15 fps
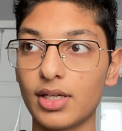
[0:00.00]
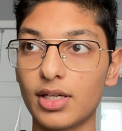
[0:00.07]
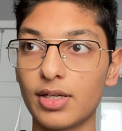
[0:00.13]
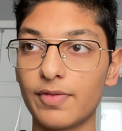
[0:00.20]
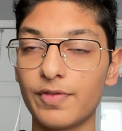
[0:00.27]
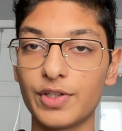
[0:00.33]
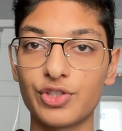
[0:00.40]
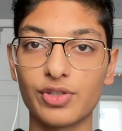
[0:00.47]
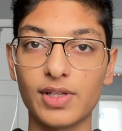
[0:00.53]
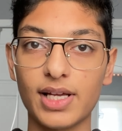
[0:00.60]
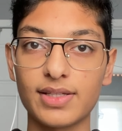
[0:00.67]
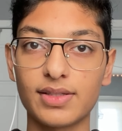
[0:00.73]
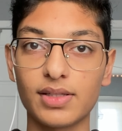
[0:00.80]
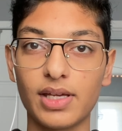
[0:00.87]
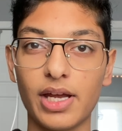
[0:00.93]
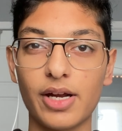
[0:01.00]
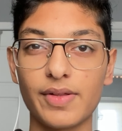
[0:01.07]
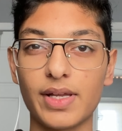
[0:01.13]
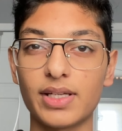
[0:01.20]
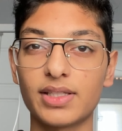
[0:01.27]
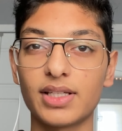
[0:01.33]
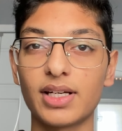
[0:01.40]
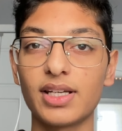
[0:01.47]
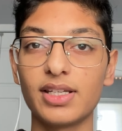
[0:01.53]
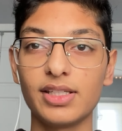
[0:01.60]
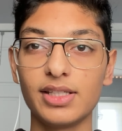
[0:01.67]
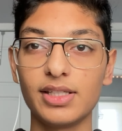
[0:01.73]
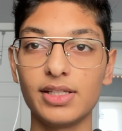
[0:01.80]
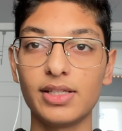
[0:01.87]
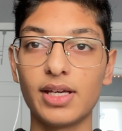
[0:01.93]
visualize the care that it's going to
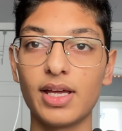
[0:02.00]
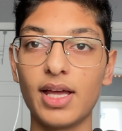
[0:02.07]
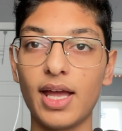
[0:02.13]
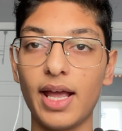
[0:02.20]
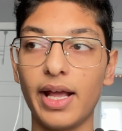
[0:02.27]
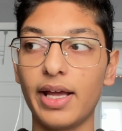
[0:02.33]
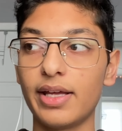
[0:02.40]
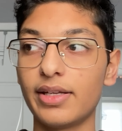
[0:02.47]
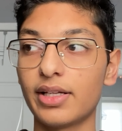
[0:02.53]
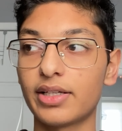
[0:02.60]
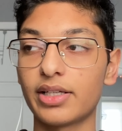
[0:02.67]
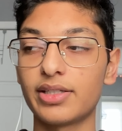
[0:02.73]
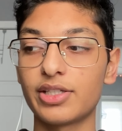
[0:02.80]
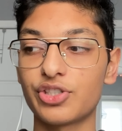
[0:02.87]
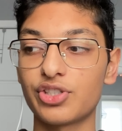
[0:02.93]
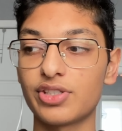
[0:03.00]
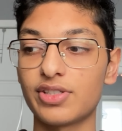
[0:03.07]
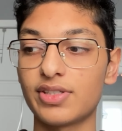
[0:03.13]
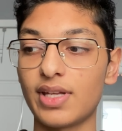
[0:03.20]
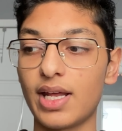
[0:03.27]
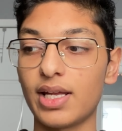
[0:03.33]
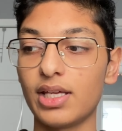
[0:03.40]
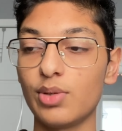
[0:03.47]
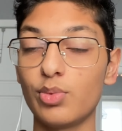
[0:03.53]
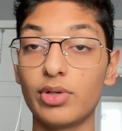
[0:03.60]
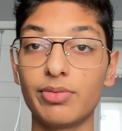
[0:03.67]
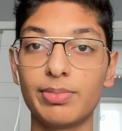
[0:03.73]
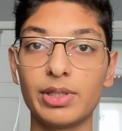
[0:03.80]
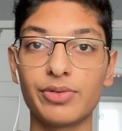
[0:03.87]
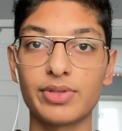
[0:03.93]
need and the conditions that it
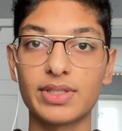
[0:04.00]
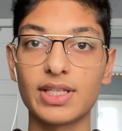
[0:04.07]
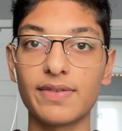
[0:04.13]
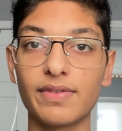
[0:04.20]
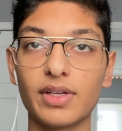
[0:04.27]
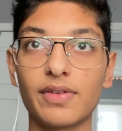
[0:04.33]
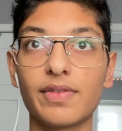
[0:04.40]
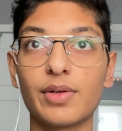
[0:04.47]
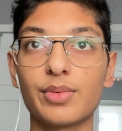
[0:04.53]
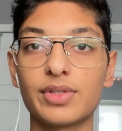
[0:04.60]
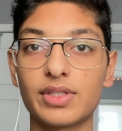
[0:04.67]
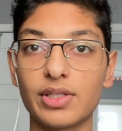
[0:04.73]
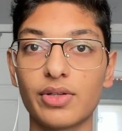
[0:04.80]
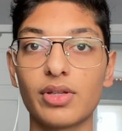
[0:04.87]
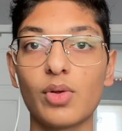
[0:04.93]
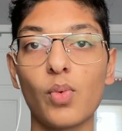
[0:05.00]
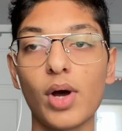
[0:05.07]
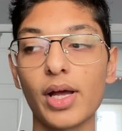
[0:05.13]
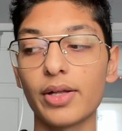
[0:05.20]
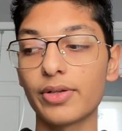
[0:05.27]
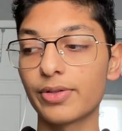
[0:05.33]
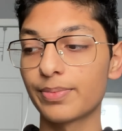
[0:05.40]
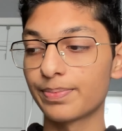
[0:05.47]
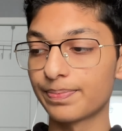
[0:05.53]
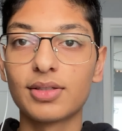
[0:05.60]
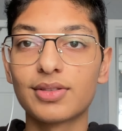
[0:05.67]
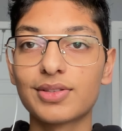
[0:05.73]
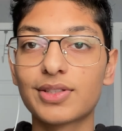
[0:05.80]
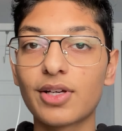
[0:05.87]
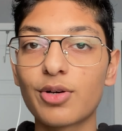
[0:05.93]
would be receiving if it was still in the wild.
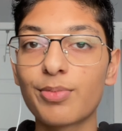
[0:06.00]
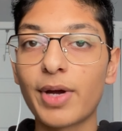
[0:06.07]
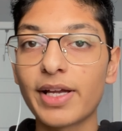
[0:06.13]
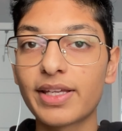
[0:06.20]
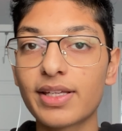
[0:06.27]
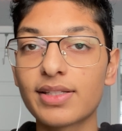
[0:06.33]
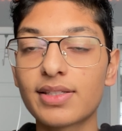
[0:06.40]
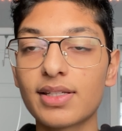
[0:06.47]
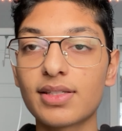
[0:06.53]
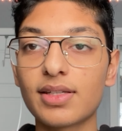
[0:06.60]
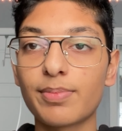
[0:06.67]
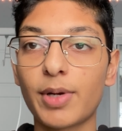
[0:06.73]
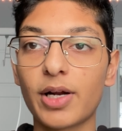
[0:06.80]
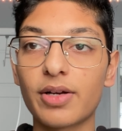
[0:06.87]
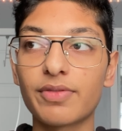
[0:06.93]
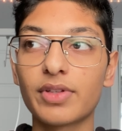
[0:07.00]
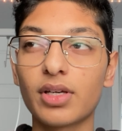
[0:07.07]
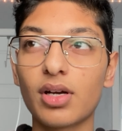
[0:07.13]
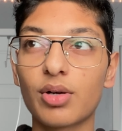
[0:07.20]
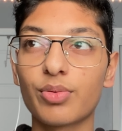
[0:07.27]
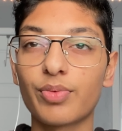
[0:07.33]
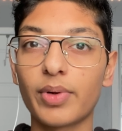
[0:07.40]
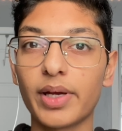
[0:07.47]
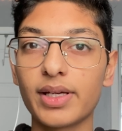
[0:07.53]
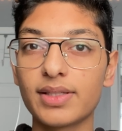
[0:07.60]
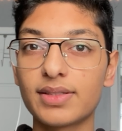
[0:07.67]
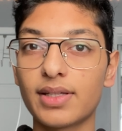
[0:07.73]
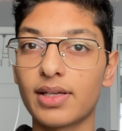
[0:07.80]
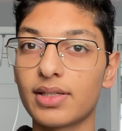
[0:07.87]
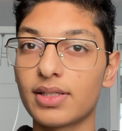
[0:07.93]
So Micans is part of the
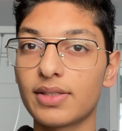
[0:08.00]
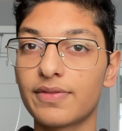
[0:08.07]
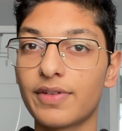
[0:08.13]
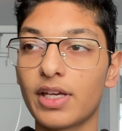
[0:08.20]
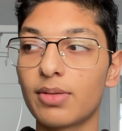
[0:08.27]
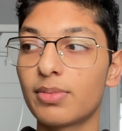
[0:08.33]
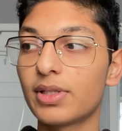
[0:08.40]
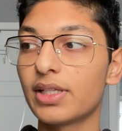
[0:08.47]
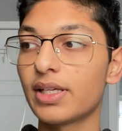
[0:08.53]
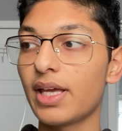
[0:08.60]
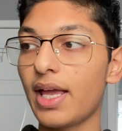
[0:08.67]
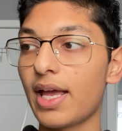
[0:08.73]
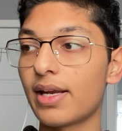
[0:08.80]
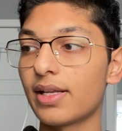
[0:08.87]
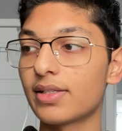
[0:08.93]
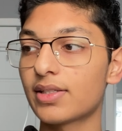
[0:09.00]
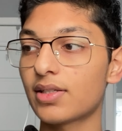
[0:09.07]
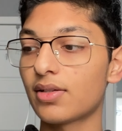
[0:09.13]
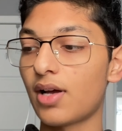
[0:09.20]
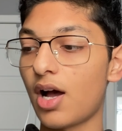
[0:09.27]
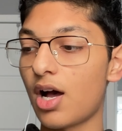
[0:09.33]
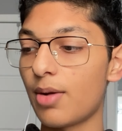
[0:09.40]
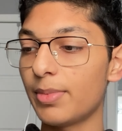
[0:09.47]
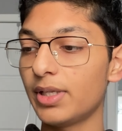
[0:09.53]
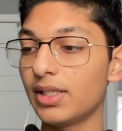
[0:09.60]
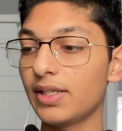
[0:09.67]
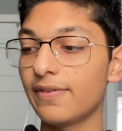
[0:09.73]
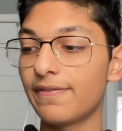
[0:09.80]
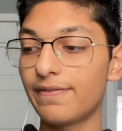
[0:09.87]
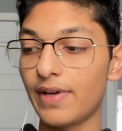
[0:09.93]
Araceae family, and it's
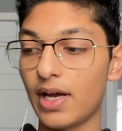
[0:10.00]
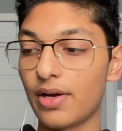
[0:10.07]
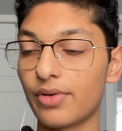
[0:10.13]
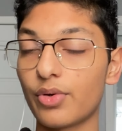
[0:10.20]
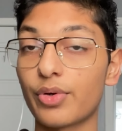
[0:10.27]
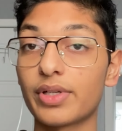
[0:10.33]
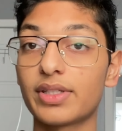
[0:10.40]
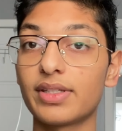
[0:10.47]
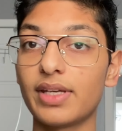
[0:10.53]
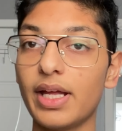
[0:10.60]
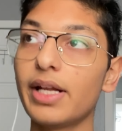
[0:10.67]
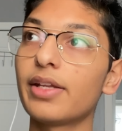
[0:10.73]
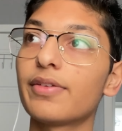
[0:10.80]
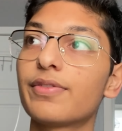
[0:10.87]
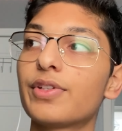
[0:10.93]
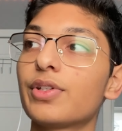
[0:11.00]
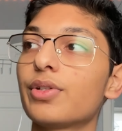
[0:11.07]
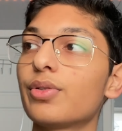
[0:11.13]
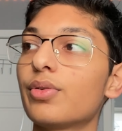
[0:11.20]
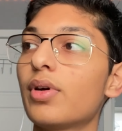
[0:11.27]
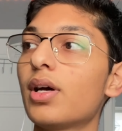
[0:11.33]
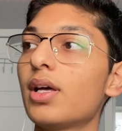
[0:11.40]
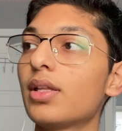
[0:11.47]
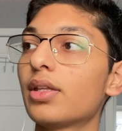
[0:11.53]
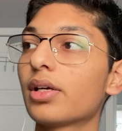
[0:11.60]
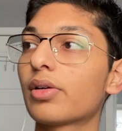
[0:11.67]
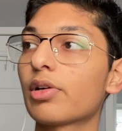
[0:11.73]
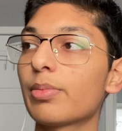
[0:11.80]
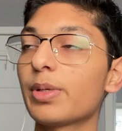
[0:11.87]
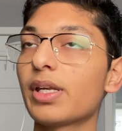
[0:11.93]
commonly found, or it's native to, the
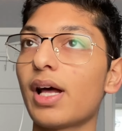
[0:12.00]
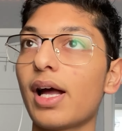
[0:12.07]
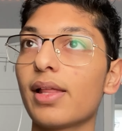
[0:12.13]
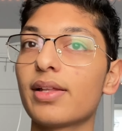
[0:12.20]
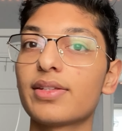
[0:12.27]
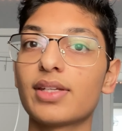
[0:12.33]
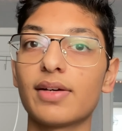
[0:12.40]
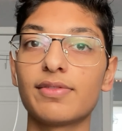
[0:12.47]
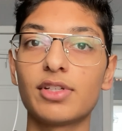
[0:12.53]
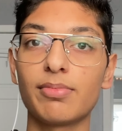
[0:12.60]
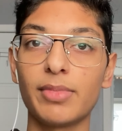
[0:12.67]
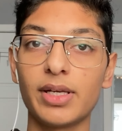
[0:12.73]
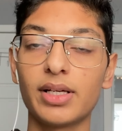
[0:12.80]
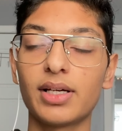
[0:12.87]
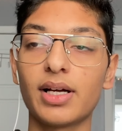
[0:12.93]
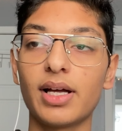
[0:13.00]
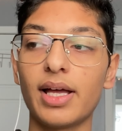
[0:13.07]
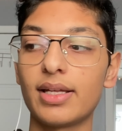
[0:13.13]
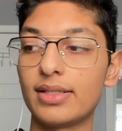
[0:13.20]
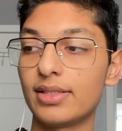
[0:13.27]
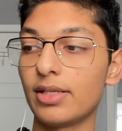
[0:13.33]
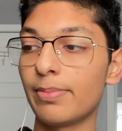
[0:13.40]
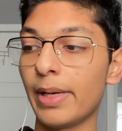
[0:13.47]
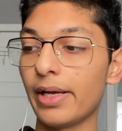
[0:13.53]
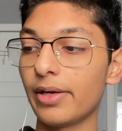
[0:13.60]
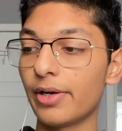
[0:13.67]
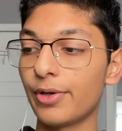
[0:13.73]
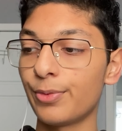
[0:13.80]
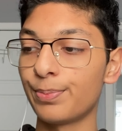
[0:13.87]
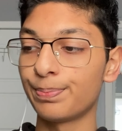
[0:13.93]
Caribbean islands of Dominica and
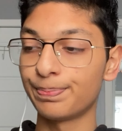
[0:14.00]
Tobago.